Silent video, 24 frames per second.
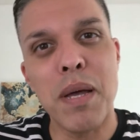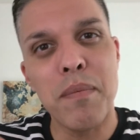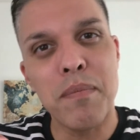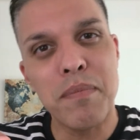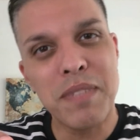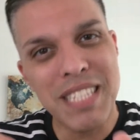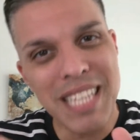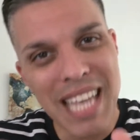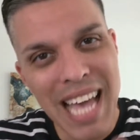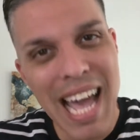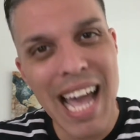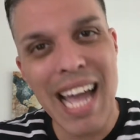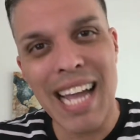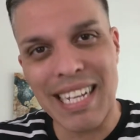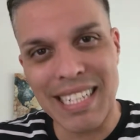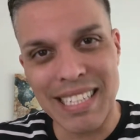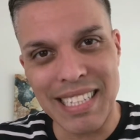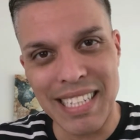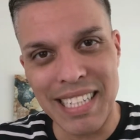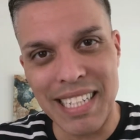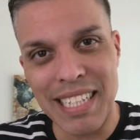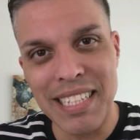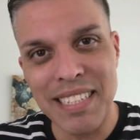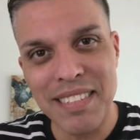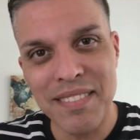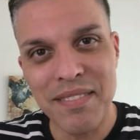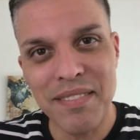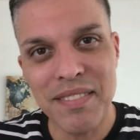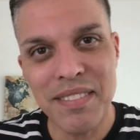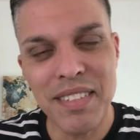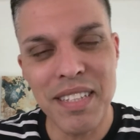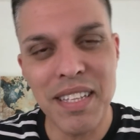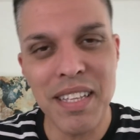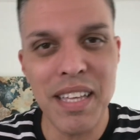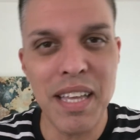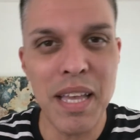tackling
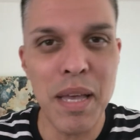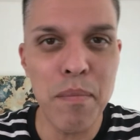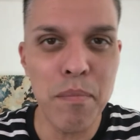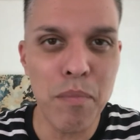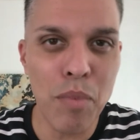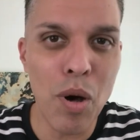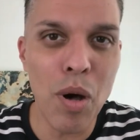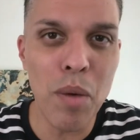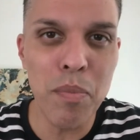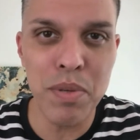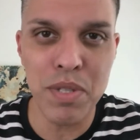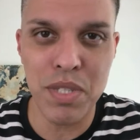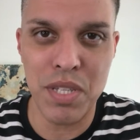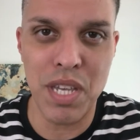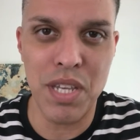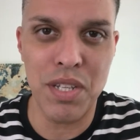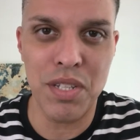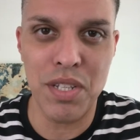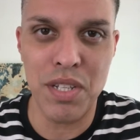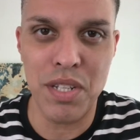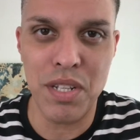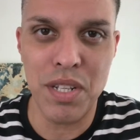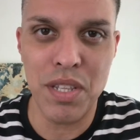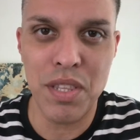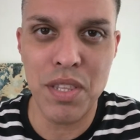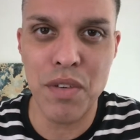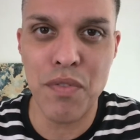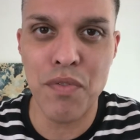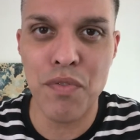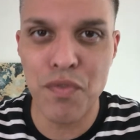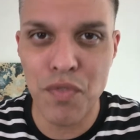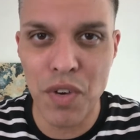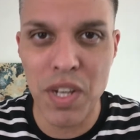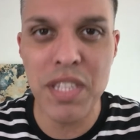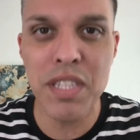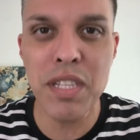and ball possession. The
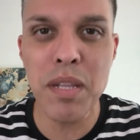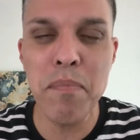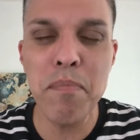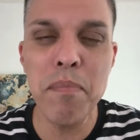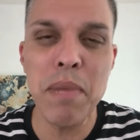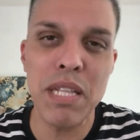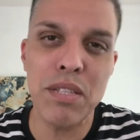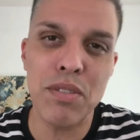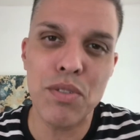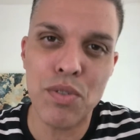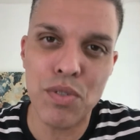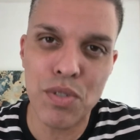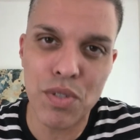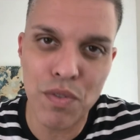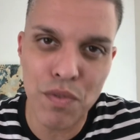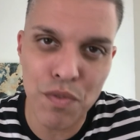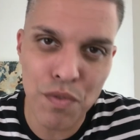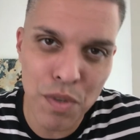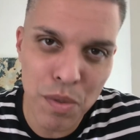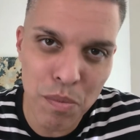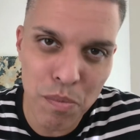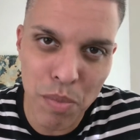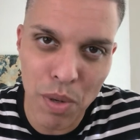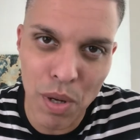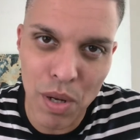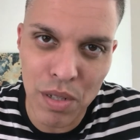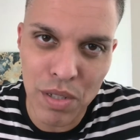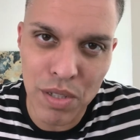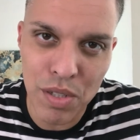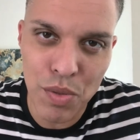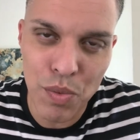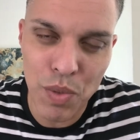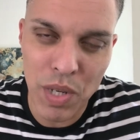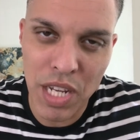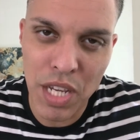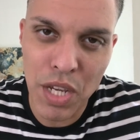fundamentals of football
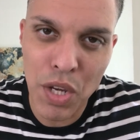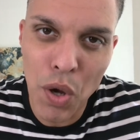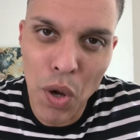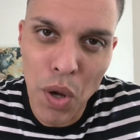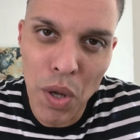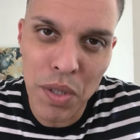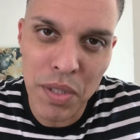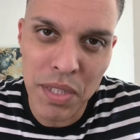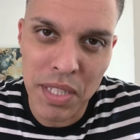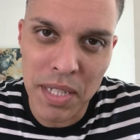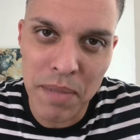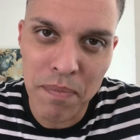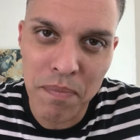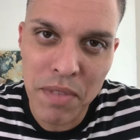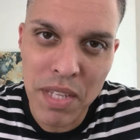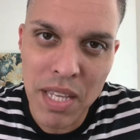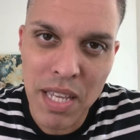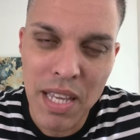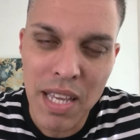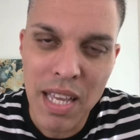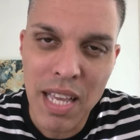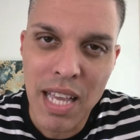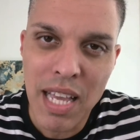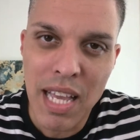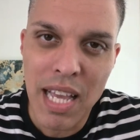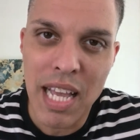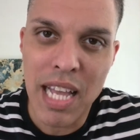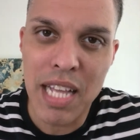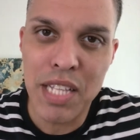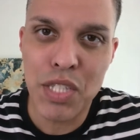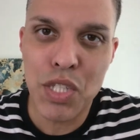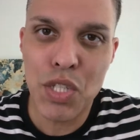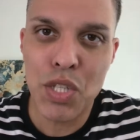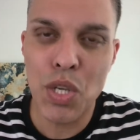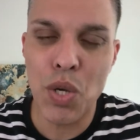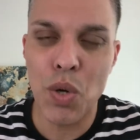is what he called it.
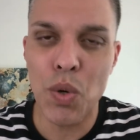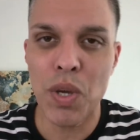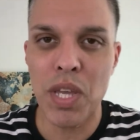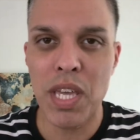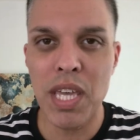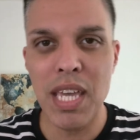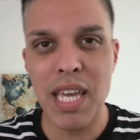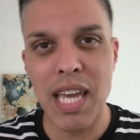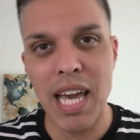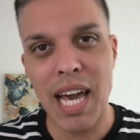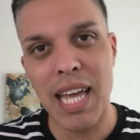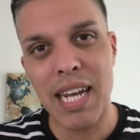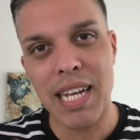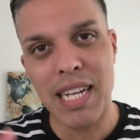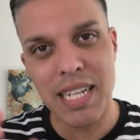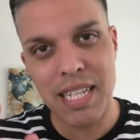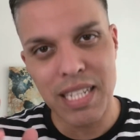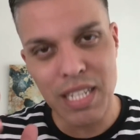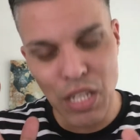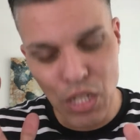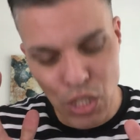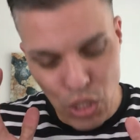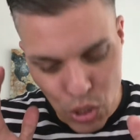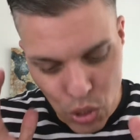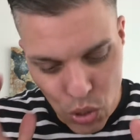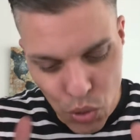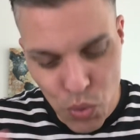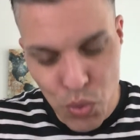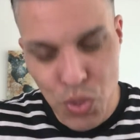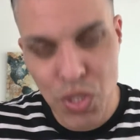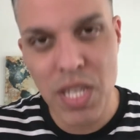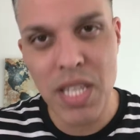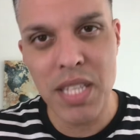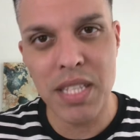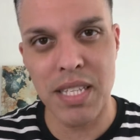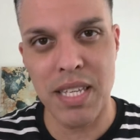And so he got the
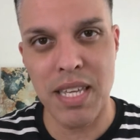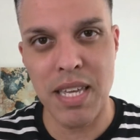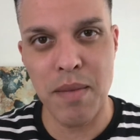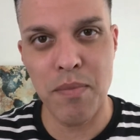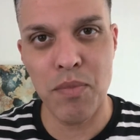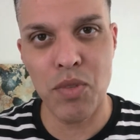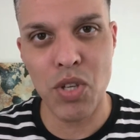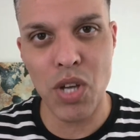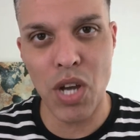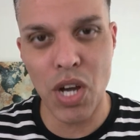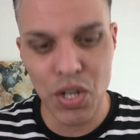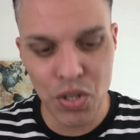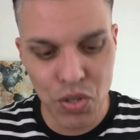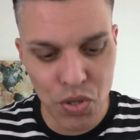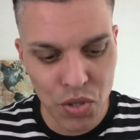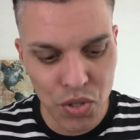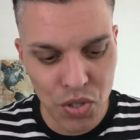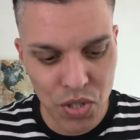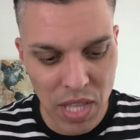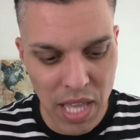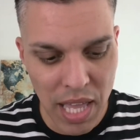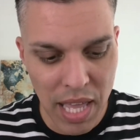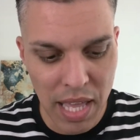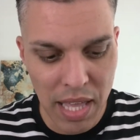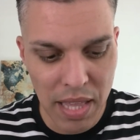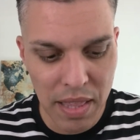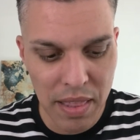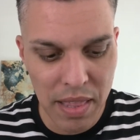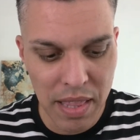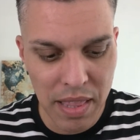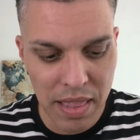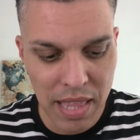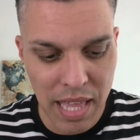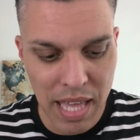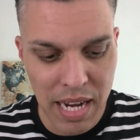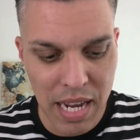losing team to understand
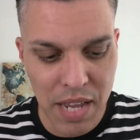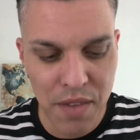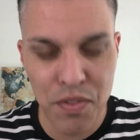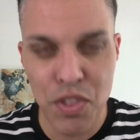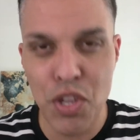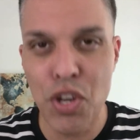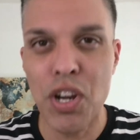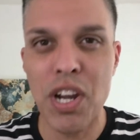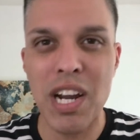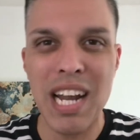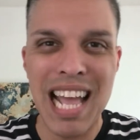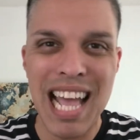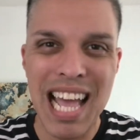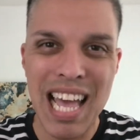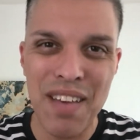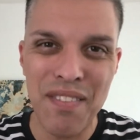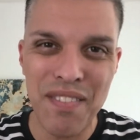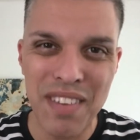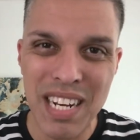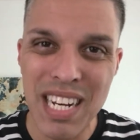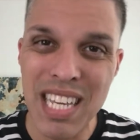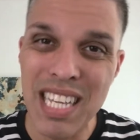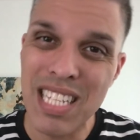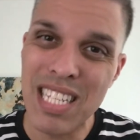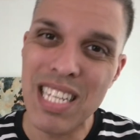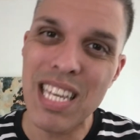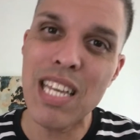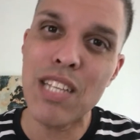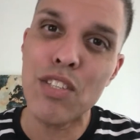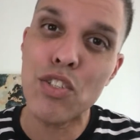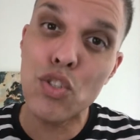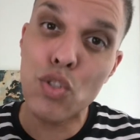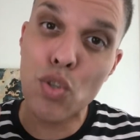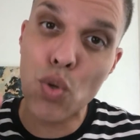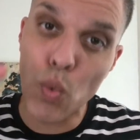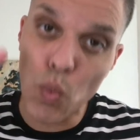that if they're going to have any
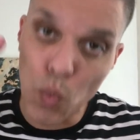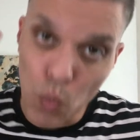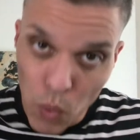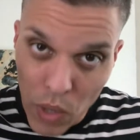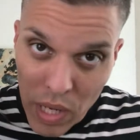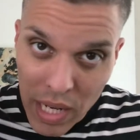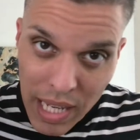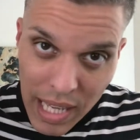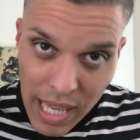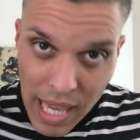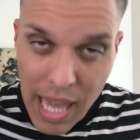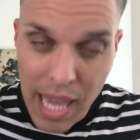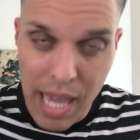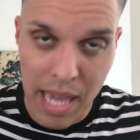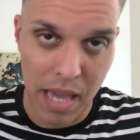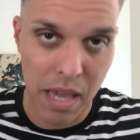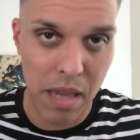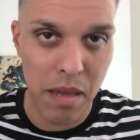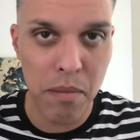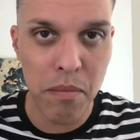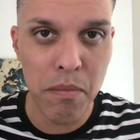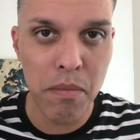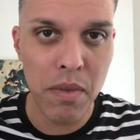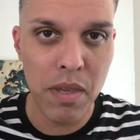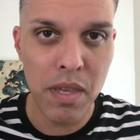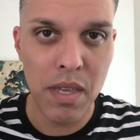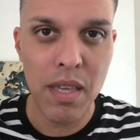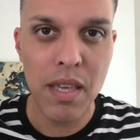chance to win a game,